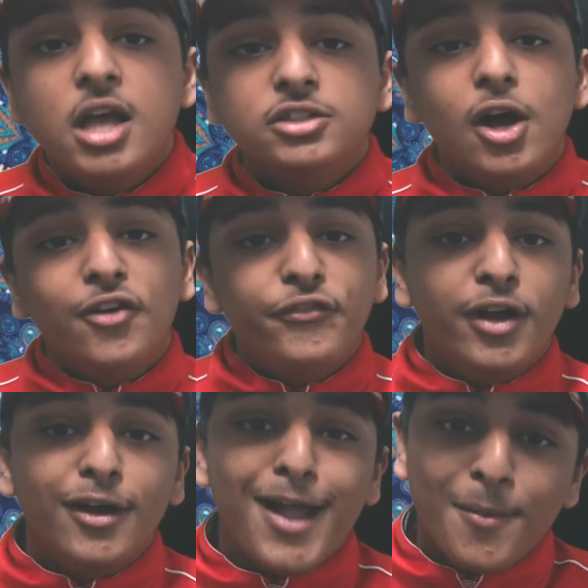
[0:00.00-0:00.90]
so I
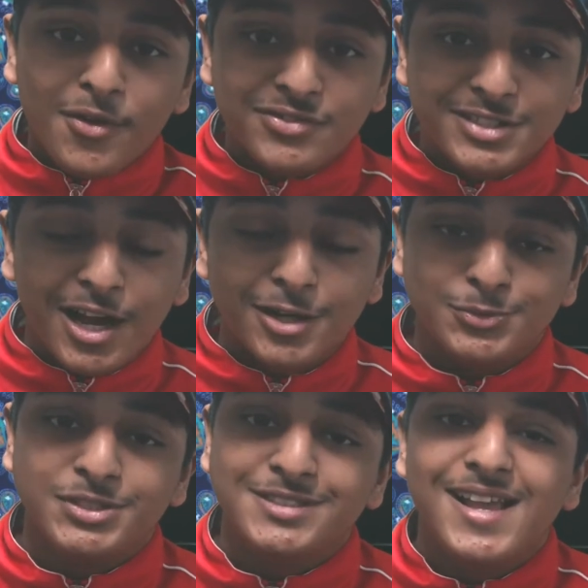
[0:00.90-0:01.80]
fell a couple of
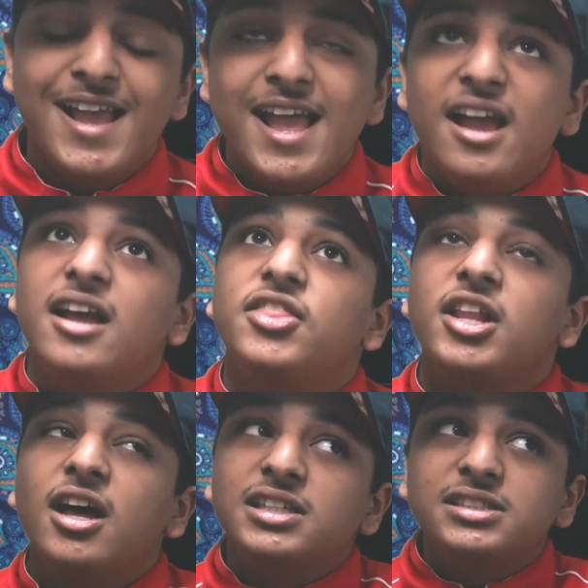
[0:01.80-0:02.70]
times. And
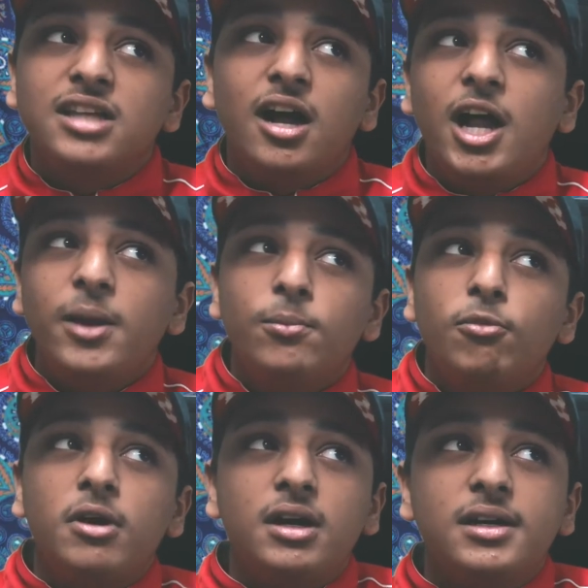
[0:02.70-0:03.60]
the last time
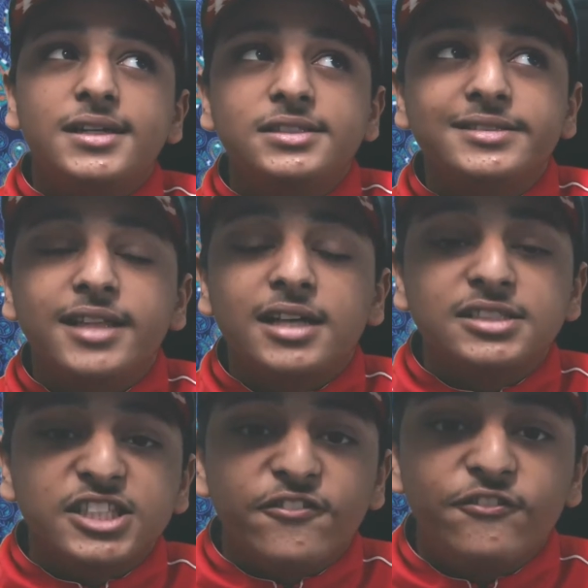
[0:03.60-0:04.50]
was
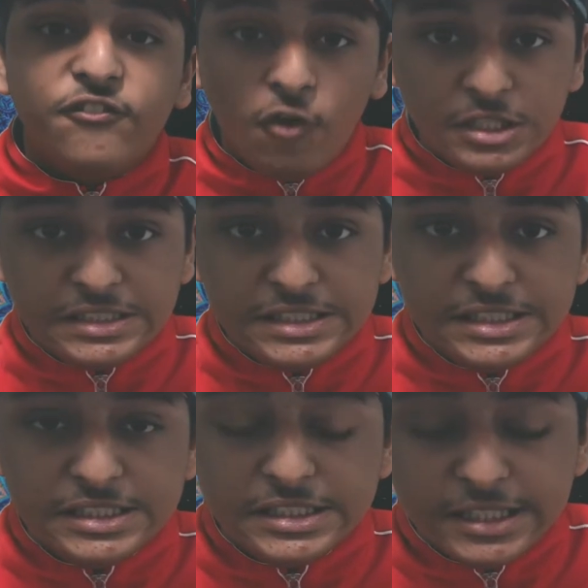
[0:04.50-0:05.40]

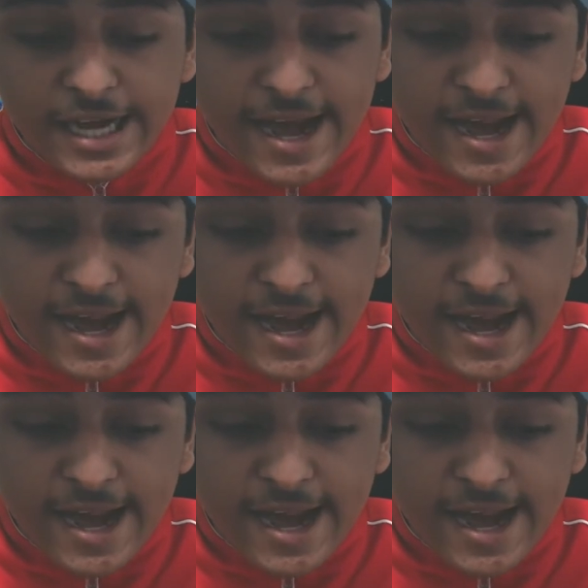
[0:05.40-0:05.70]
2014,